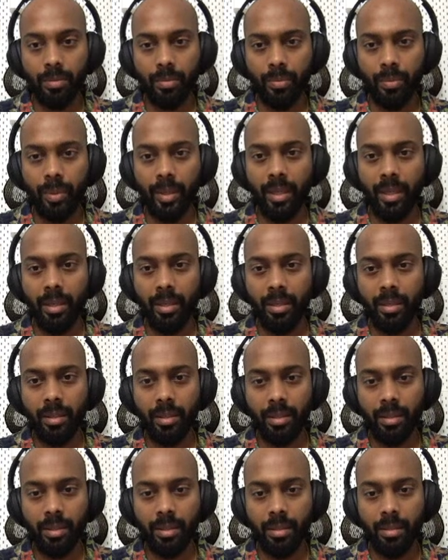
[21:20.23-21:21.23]
V.
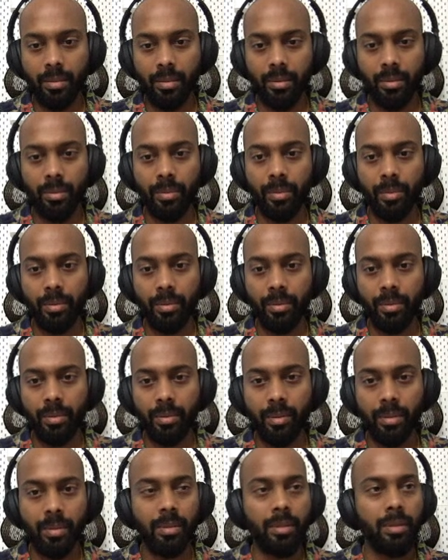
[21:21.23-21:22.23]
Come on.
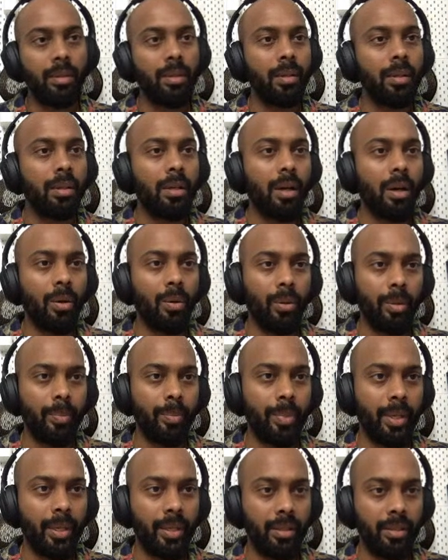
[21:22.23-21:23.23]
How do I
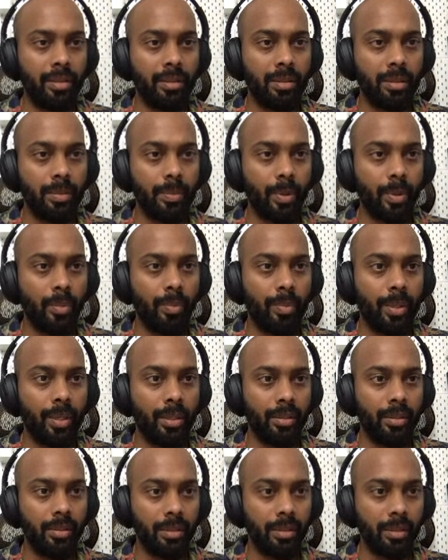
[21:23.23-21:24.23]
paste
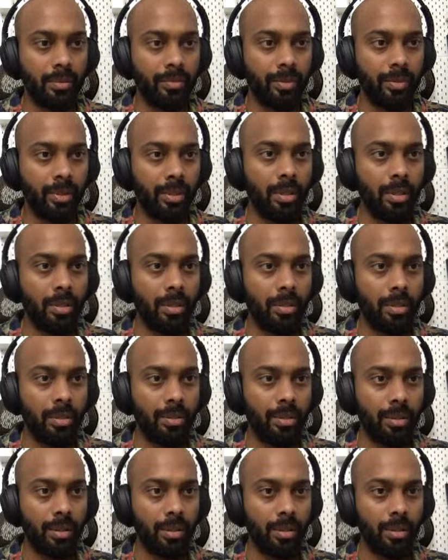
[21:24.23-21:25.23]
properties? I forgot the
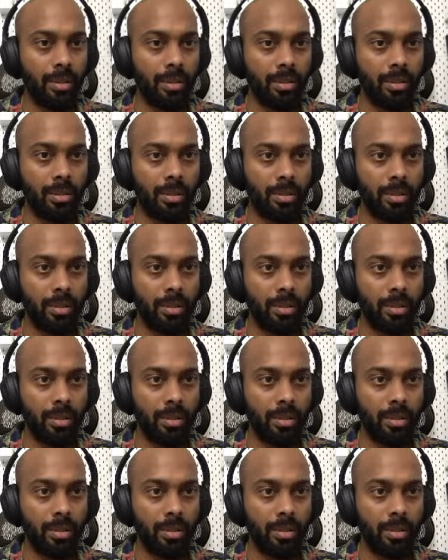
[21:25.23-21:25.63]
shortcut.